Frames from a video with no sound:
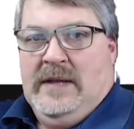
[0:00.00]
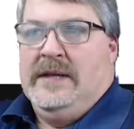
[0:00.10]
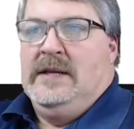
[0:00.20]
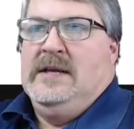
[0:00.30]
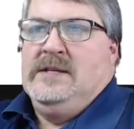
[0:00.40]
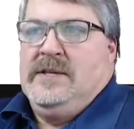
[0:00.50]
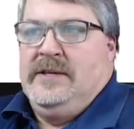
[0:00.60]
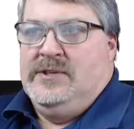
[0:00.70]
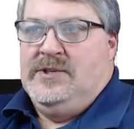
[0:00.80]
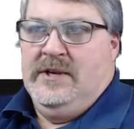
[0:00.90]
list in
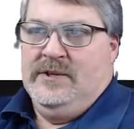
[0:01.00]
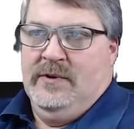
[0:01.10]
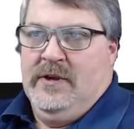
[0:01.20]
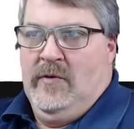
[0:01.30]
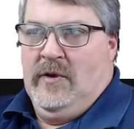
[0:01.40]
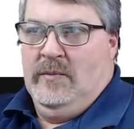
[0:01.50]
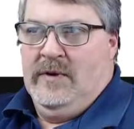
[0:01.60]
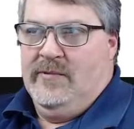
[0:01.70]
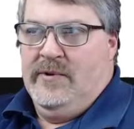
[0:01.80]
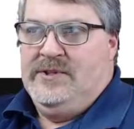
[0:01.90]
exchange for giving them a
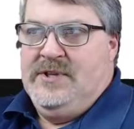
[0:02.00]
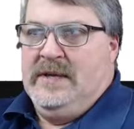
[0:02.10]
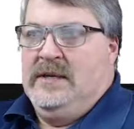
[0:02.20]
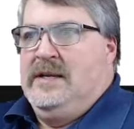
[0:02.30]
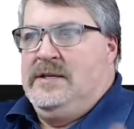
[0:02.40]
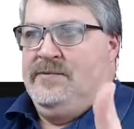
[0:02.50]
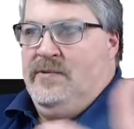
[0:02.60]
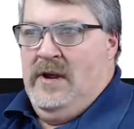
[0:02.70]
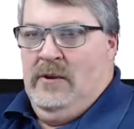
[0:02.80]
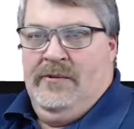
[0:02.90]
free checklist for
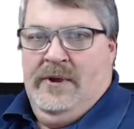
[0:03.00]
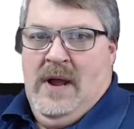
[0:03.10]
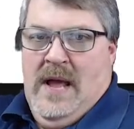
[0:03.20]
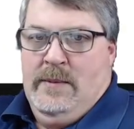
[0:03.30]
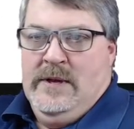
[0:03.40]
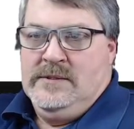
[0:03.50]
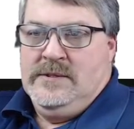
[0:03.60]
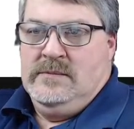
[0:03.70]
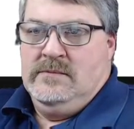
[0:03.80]
healthier habits.